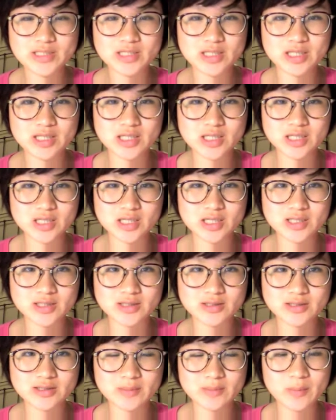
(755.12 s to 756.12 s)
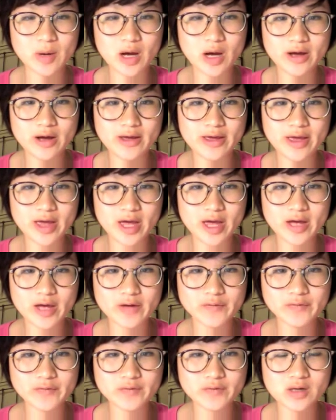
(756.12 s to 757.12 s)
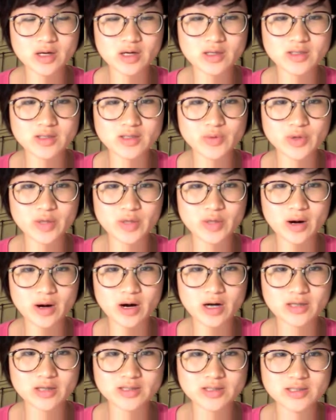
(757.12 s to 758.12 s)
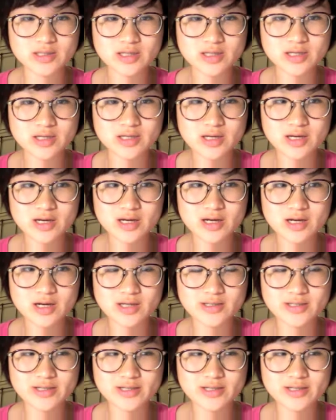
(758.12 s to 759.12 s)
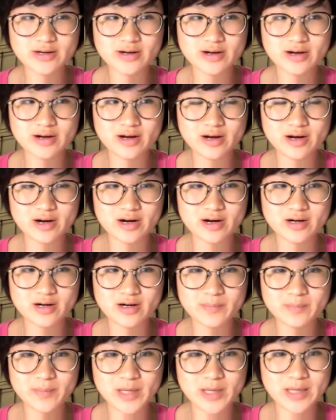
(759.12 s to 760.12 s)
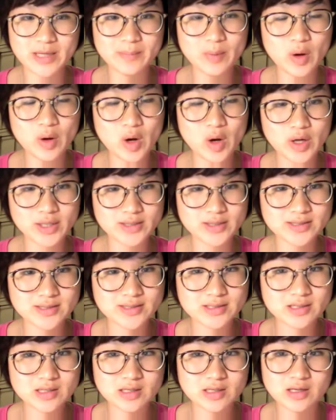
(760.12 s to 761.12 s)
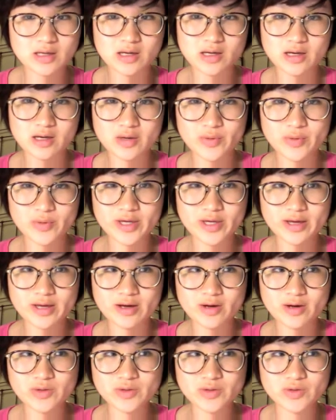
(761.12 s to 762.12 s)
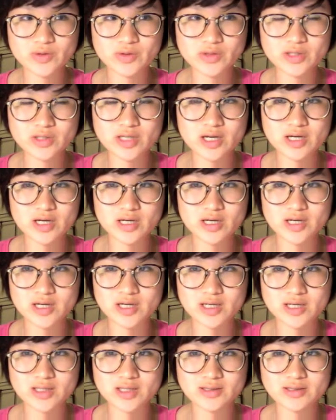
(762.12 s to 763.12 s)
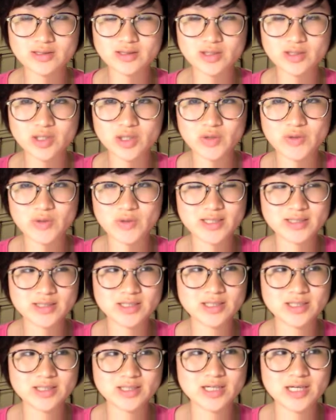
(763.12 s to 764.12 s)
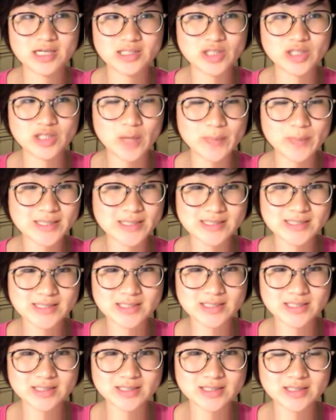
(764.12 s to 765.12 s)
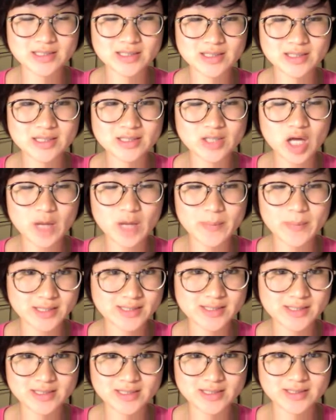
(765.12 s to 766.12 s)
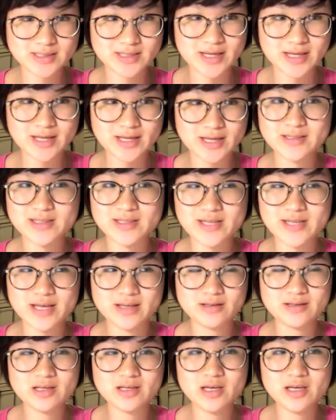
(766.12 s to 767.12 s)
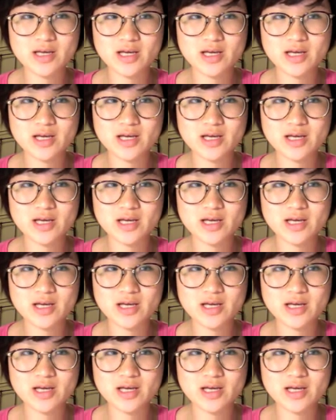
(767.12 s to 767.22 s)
The pie have three parts. There are main points. We can also tell it topic sentence, and then